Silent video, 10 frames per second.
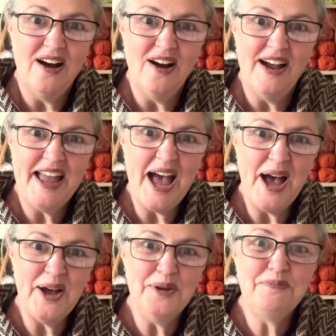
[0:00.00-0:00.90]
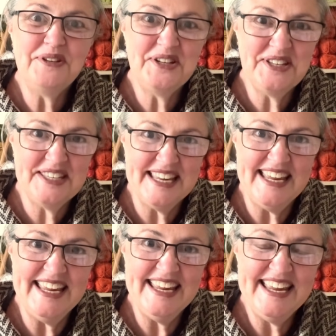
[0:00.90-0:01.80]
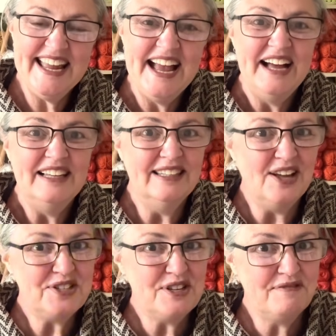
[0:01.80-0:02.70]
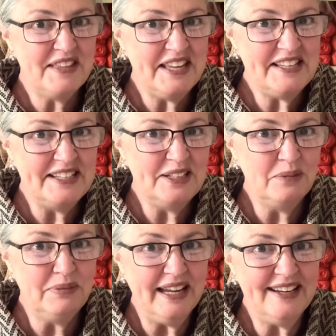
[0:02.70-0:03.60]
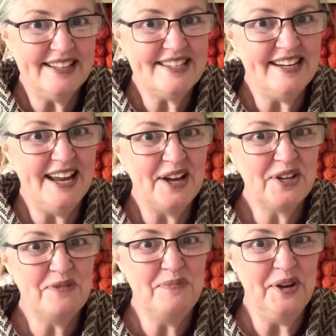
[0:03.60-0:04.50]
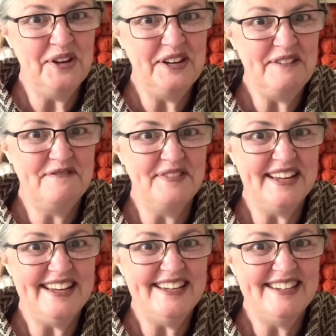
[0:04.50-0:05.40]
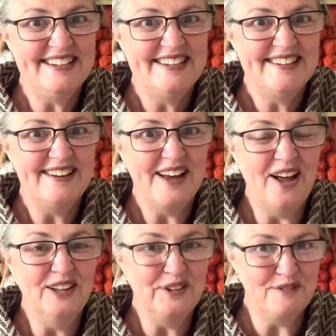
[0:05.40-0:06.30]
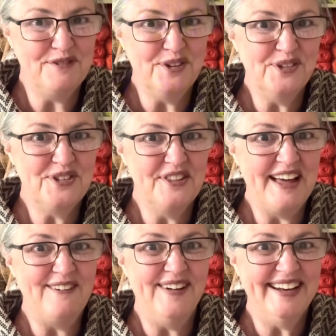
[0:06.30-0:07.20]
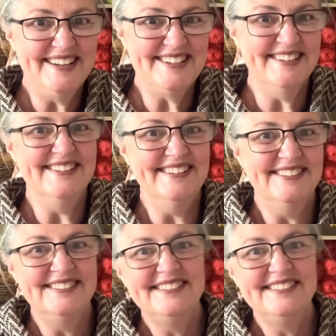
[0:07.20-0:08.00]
I hope to see lots of these little blankets in our community feed. I'll look forward to that one too.